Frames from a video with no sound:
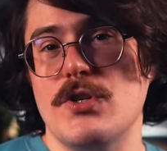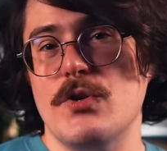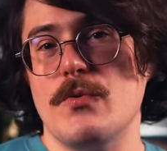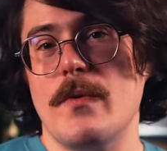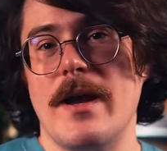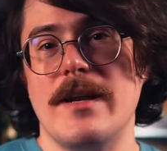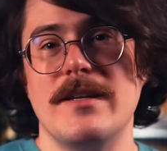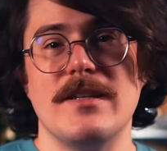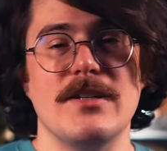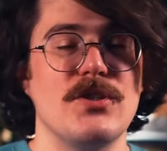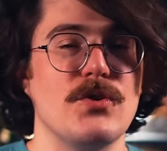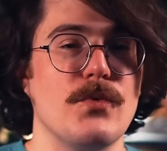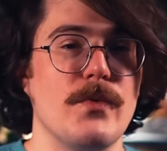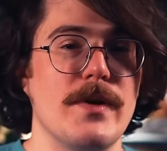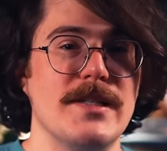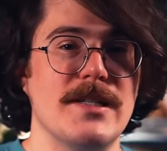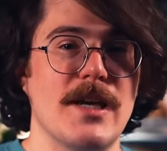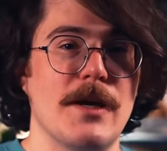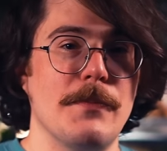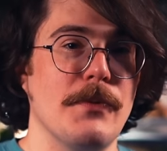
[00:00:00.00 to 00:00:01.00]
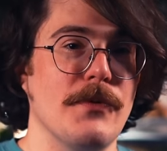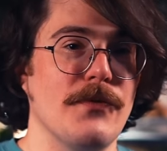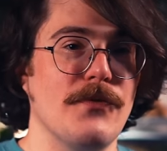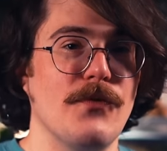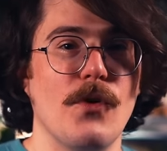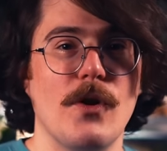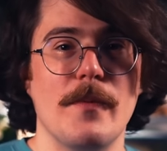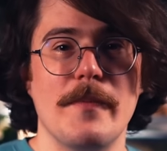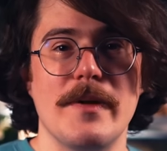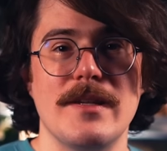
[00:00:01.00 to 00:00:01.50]
you write to squeeze out
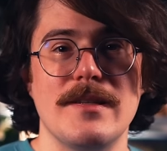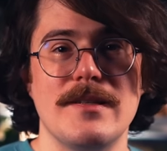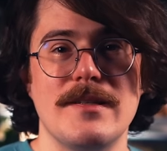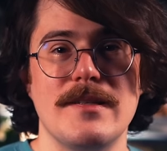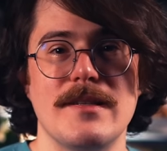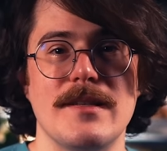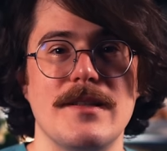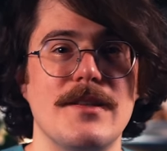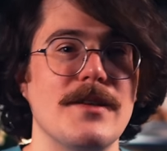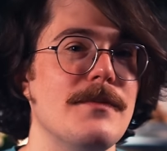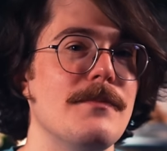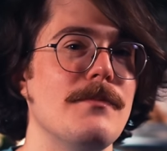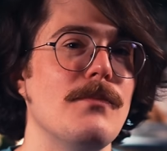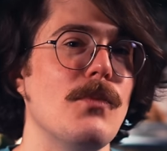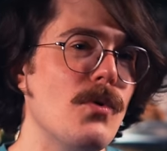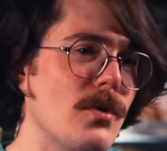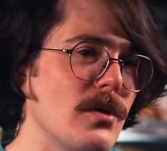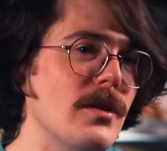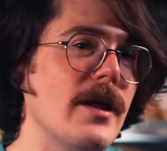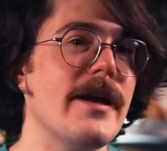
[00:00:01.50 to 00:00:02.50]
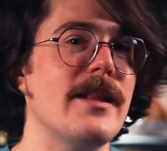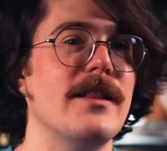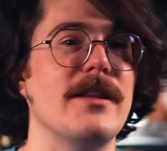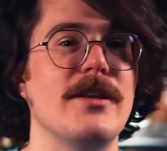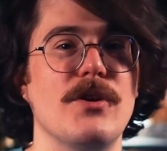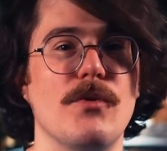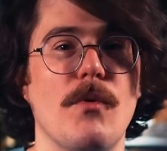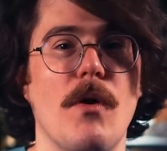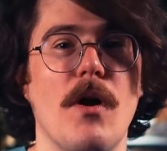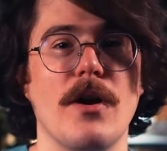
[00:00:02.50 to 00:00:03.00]
performance, the more
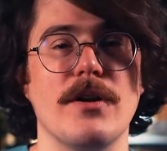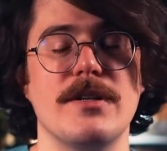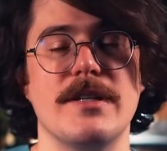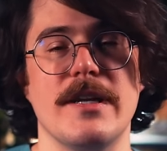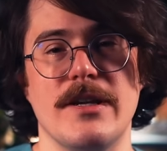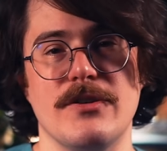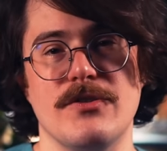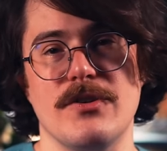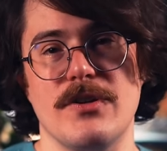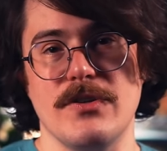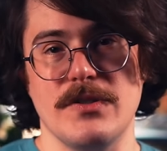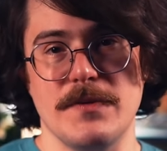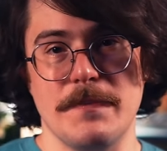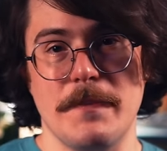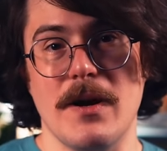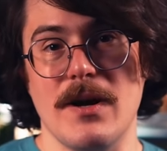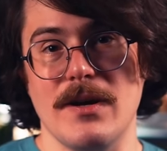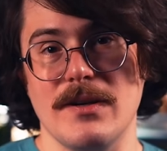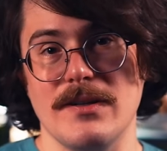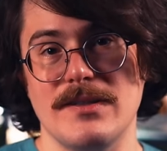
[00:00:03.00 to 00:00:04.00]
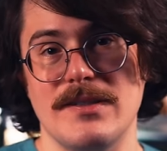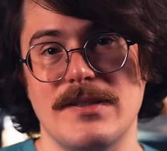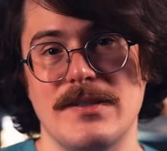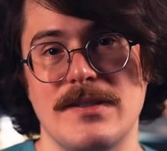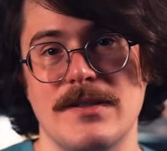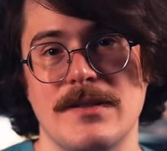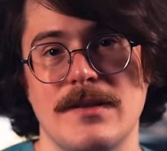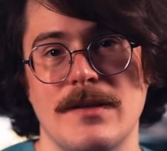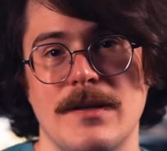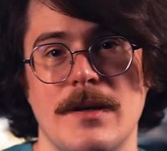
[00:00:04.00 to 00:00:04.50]
likely you are to introduce
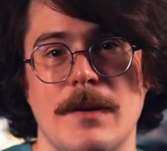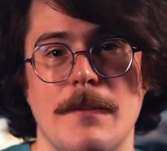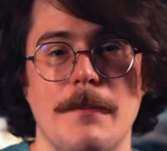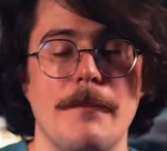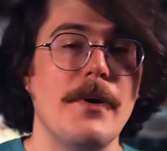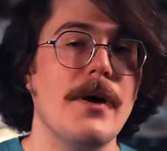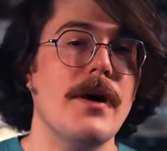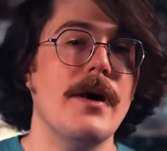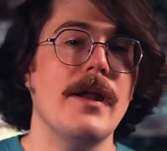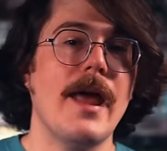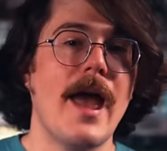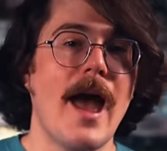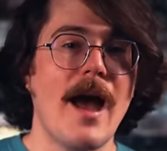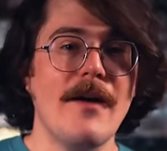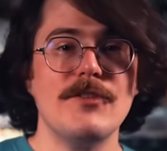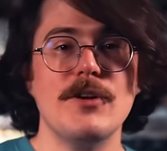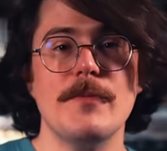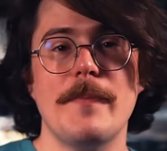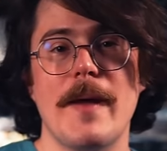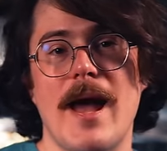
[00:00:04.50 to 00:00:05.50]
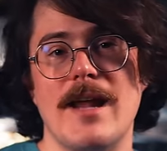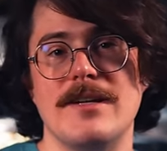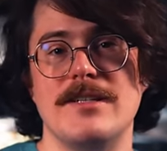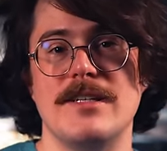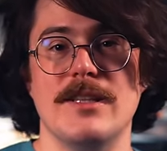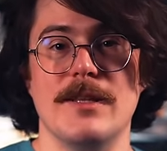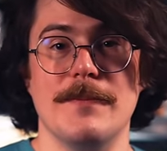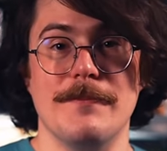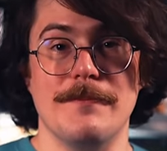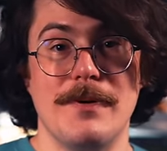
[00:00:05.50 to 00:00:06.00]
bugs. But after
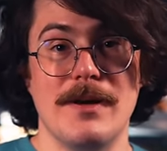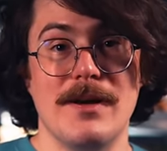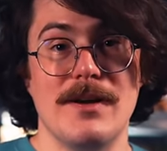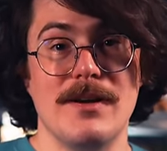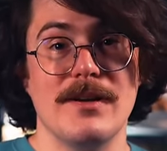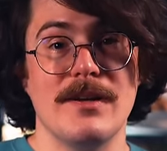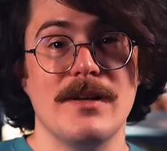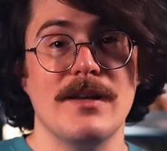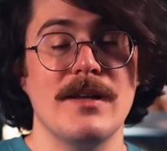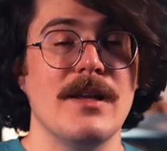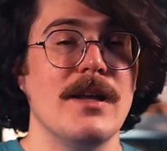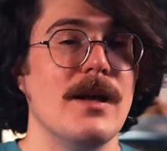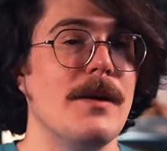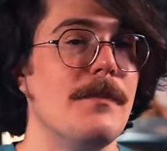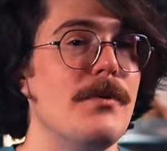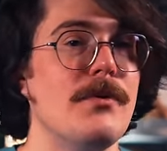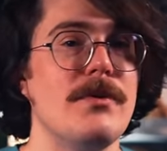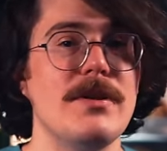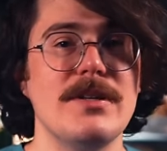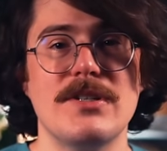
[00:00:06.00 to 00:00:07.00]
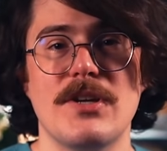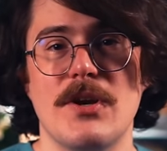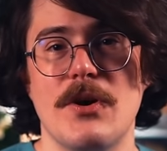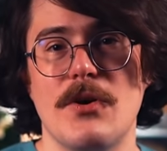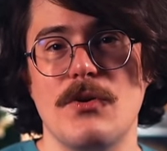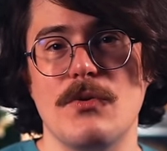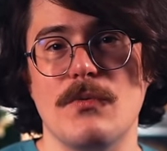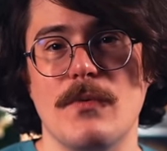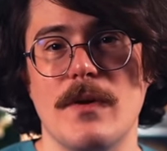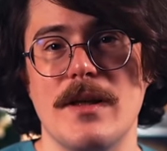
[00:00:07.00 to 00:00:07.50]
patching the bug, Booty's
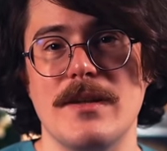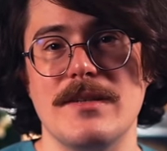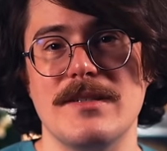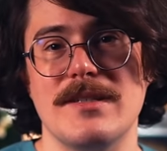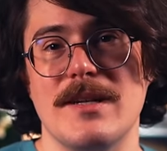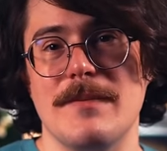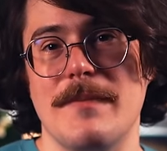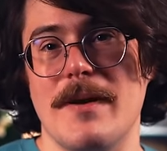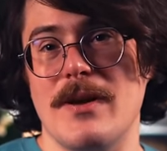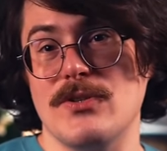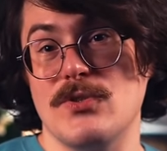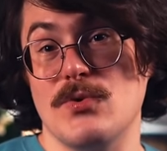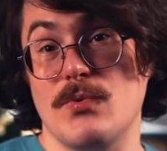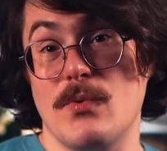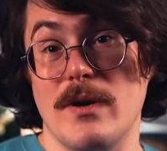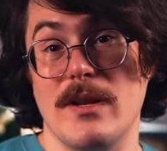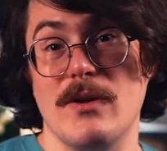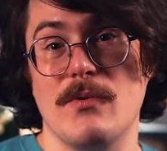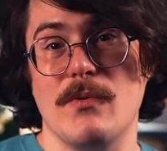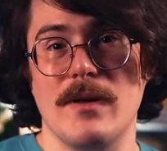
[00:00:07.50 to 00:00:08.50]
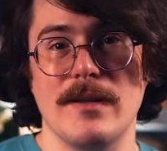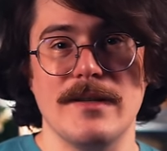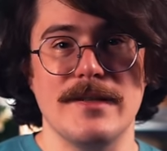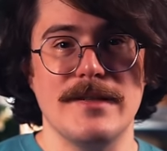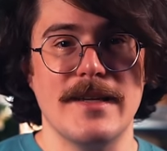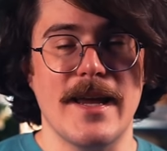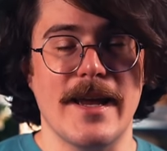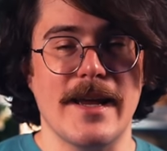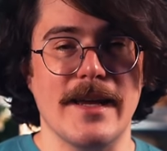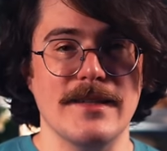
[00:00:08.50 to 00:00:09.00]
code runs in about 21
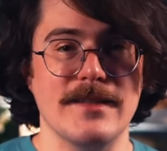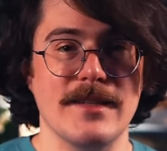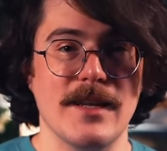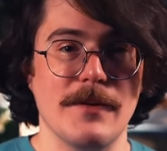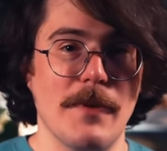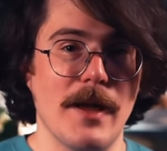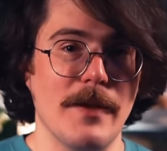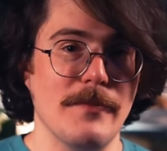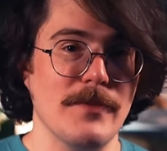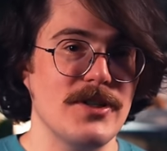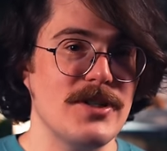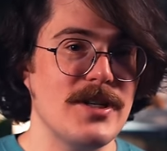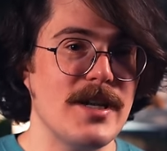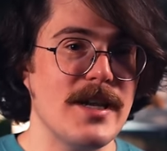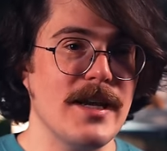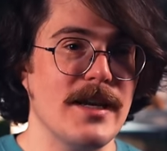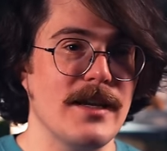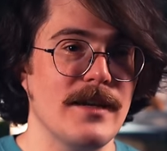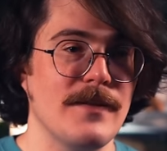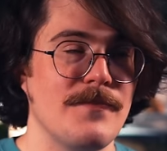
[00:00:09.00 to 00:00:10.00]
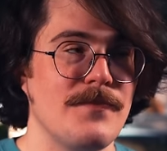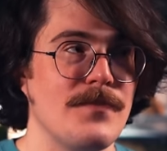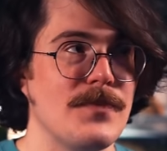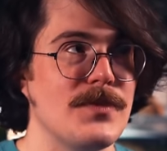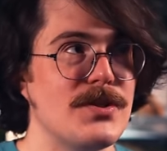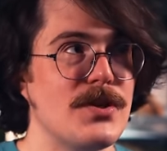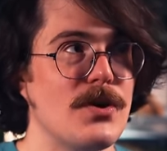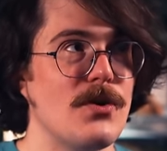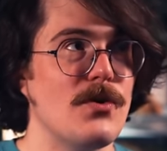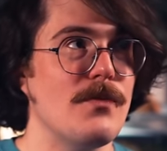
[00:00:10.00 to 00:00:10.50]
seconds on my machine,
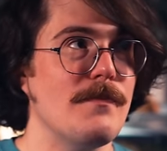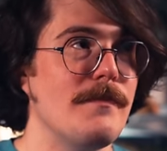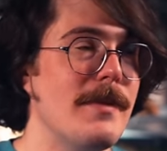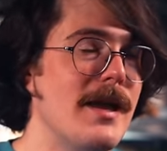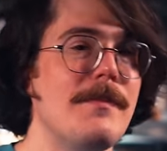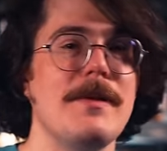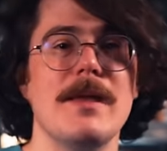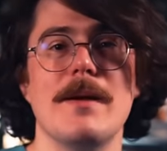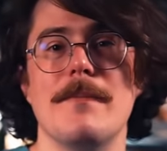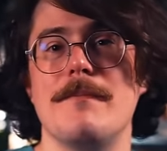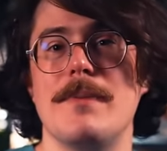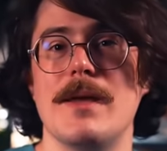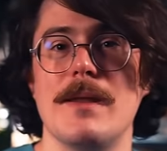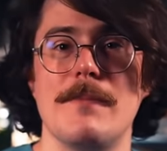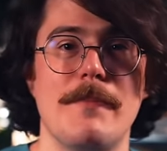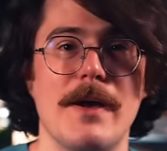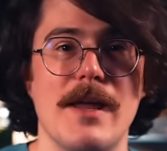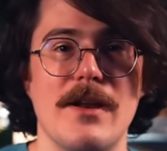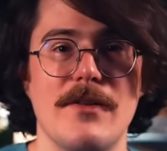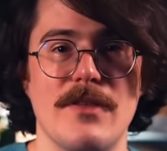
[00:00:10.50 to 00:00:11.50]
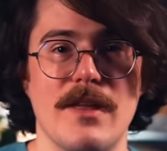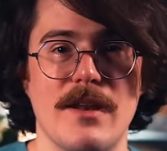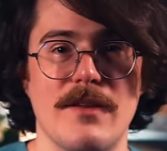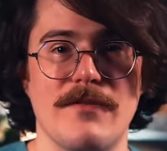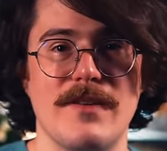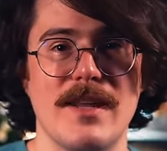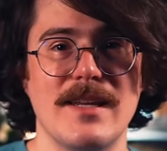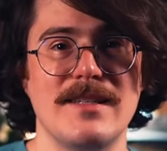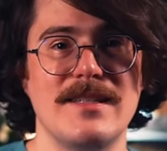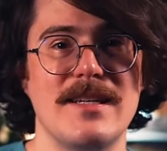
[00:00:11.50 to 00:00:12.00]
so maybe a bit better than
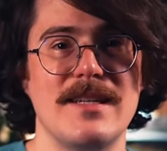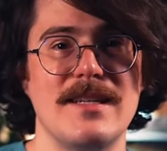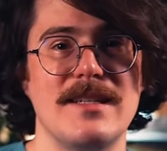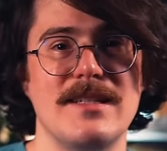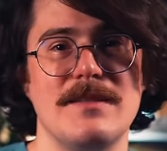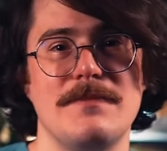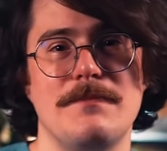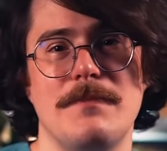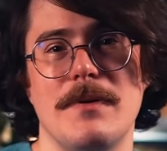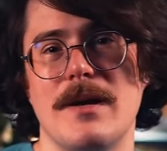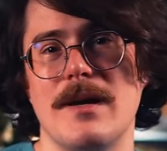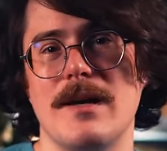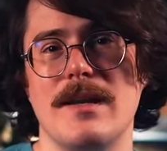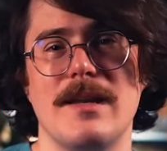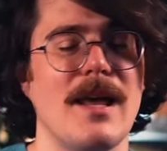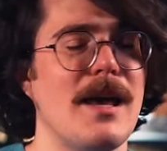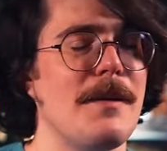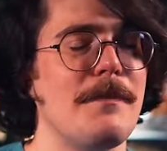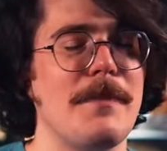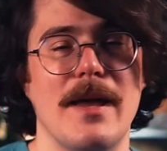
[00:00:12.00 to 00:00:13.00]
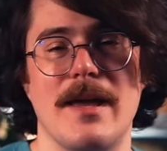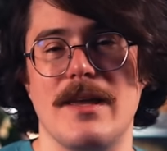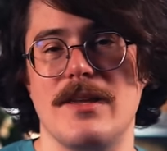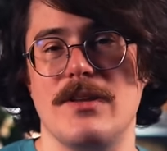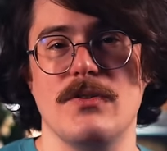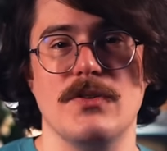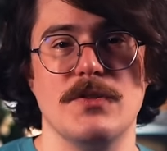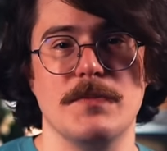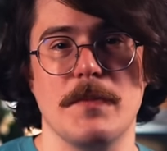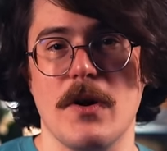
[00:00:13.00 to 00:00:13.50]
Ifnesi's, but not by a
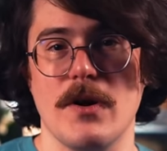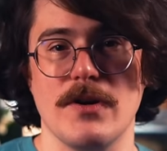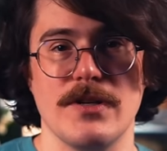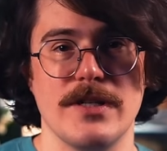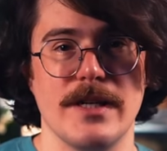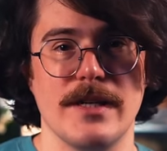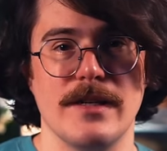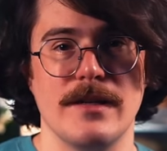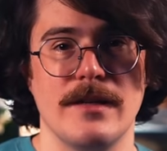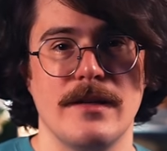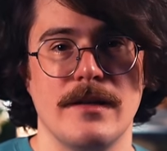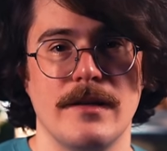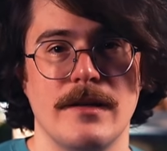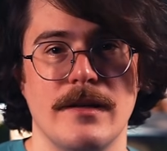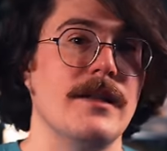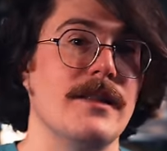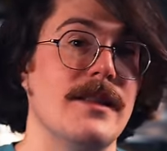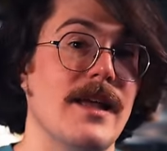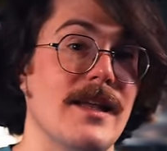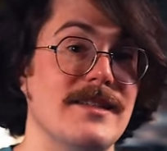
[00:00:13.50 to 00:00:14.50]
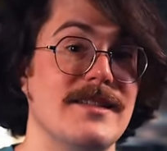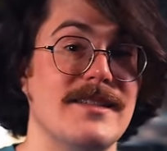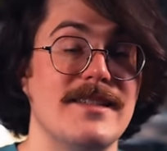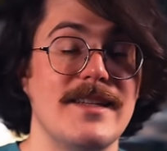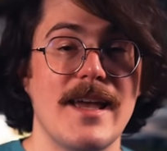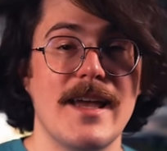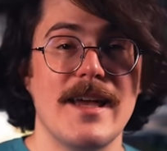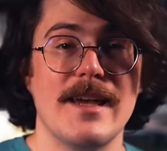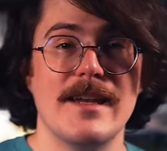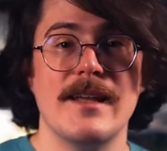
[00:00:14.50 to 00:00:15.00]
huge margin. That
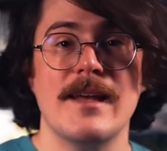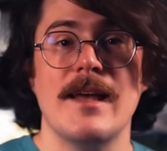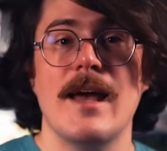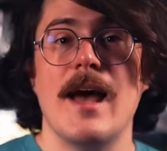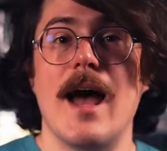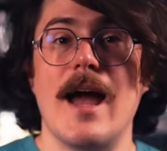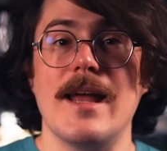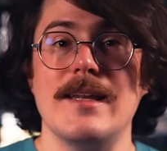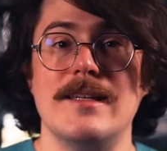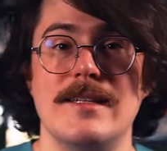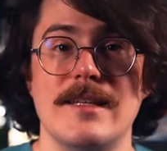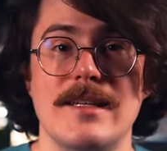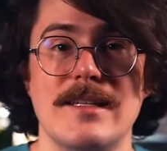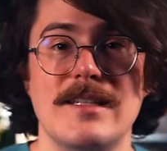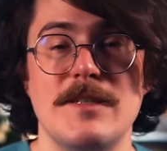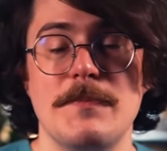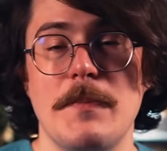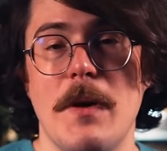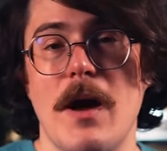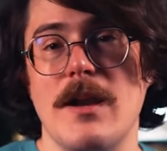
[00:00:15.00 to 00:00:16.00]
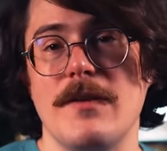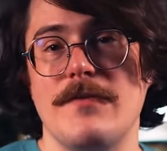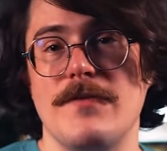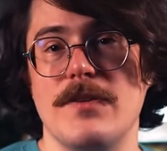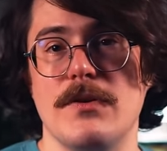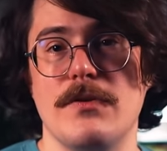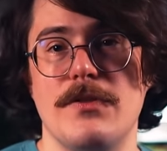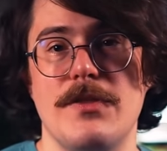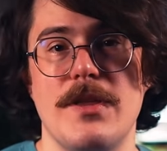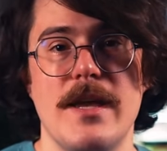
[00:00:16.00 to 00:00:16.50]
said, I did spot a
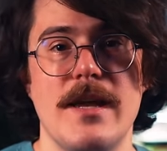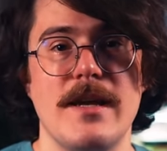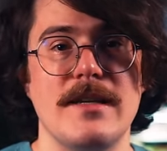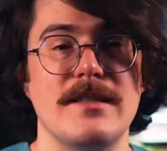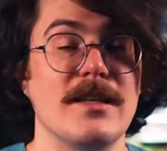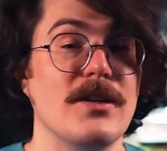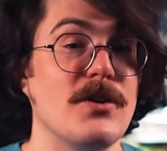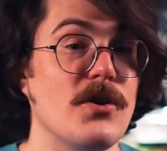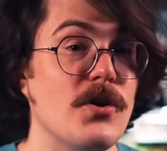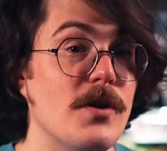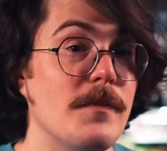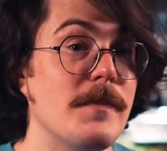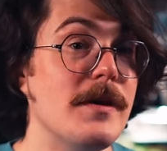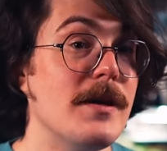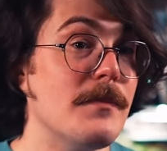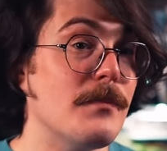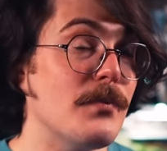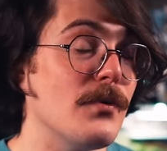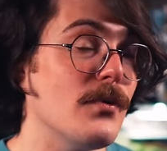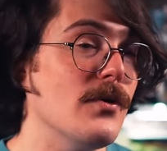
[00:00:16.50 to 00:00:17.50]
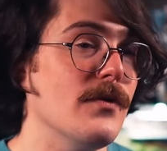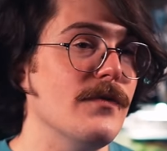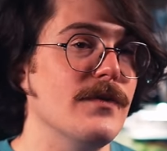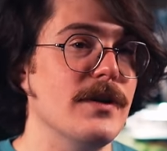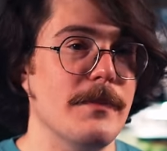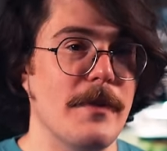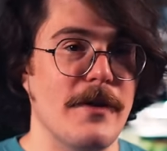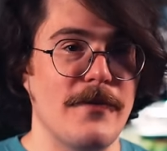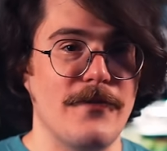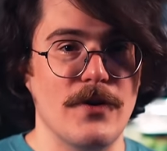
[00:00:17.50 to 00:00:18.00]
few things that could be improved
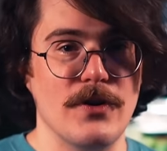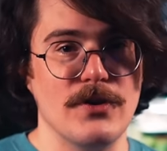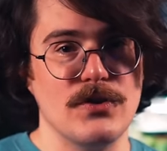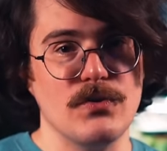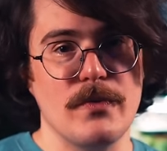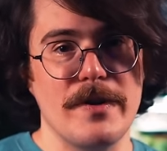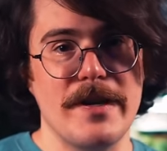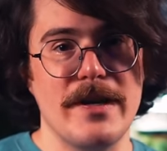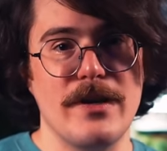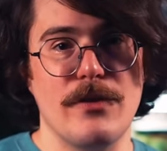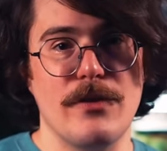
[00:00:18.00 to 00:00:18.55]
on my first read